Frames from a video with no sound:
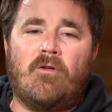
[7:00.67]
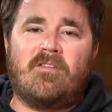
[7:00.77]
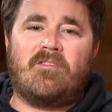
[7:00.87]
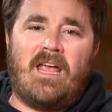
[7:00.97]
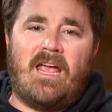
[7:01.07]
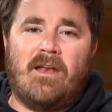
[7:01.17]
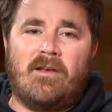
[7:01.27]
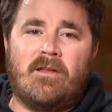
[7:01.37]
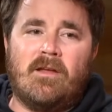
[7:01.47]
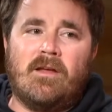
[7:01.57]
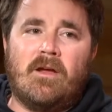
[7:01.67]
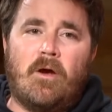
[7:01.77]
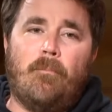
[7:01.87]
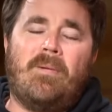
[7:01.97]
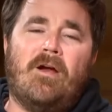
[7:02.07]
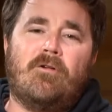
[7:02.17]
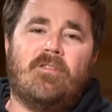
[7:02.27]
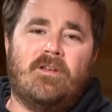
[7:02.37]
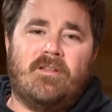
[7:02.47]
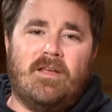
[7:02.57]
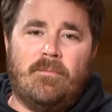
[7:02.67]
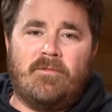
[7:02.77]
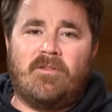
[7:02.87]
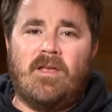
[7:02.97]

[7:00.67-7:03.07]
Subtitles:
they stand compared to the teams